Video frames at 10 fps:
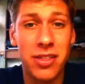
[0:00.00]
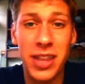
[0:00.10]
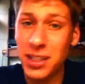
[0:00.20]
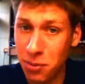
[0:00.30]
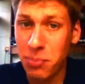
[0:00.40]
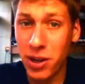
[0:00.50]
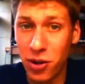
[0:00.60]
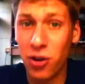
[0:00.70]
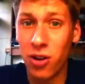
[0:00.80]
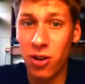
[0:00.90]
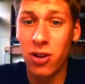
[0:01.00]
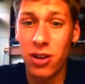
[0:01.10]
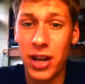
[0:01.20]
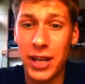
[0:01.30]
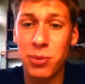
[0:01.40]
That's a big girl.
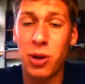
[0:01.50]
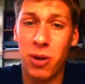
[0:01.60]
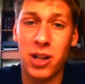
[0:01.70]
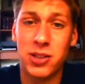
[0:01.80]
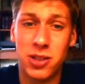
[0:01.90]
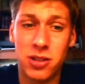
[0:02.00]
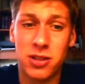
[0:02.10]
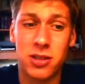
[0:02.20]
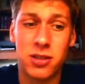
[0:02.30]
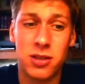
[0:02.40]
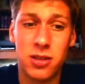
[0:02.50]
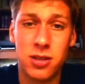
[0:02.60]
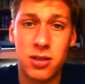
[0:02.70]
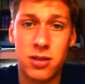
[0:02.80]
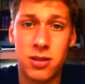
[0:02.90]
That's pretty monstrous.
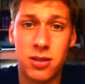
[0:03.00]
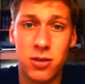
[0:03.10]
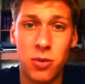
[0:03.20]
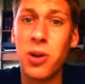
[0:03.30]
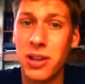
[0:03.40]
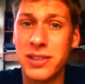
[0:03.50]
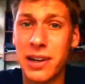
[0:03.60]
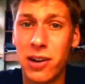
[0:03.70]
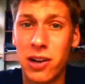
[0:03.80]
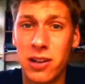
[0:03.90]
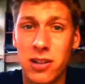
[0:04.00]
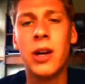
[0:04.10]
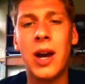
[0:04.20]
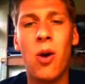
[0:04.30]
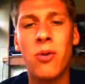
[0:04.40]
Really scary.
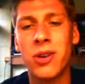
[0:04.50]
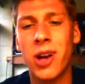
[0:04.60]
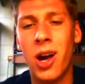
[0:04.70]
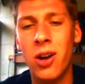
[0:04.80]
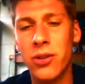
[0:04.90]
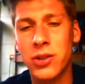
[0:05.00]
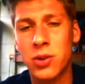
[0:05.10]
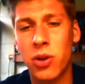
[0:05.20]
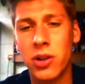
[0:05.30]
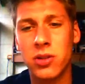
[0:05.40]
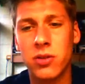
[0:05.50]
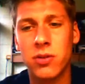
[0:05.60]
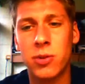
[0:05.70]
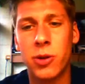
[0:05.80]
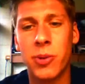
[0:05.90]
However, not all stories
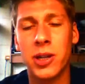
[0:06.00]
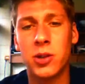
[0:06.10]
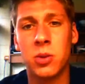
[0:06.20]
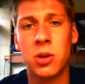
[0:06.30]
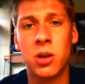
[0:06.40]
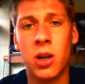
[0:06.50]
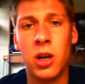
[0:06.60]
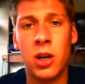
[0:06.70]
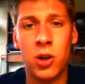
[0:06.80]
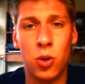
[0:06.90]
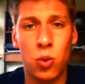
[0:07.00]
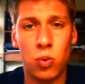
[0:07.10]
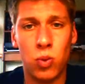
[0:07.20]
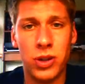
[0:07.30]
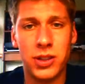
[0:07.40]
of mermaids were
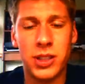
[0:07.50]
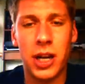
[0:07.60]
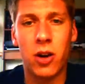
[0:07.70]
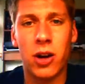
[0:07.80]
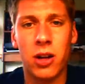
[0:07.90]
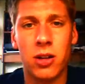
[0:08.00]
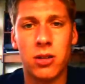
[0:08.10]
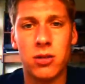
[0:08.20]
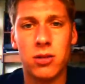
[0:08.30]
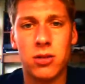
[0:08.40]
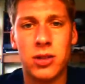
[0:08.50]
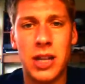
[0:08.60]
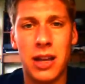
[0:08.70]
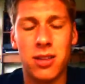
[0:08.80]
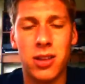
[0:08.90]
really scary and
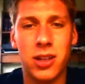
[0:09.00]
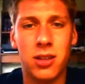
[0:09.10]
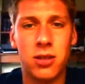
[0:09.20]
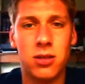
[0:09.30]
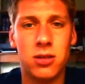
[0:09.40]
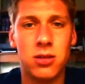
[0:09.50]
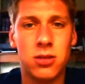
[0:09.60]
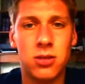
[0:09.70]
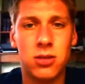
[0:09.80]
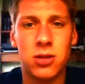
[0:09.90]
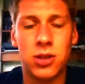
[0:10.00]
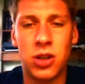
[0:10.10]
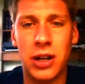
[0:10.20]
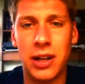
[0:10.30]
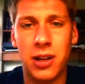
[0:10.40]
deathly and just
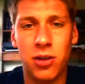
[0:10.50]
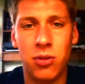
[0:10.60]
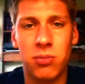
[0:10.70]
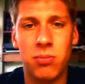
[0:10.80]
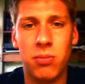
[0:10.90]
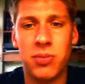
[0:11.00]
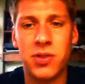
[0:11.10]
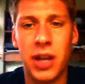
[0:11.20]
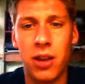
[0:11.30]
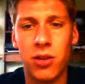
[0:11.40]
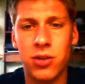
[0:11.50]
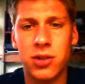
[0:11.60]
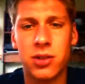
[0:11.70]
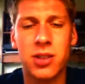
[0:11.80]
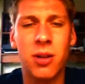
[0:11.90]
trying to kill
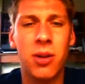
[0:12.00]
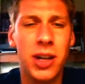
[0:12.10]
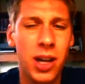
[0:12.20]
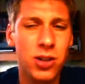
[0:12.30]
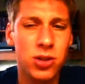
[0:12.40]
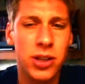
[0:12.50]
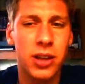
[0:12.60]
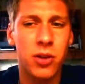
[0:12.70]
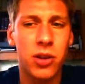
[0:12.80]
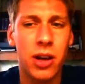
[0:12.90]
sailors. Occasionally they would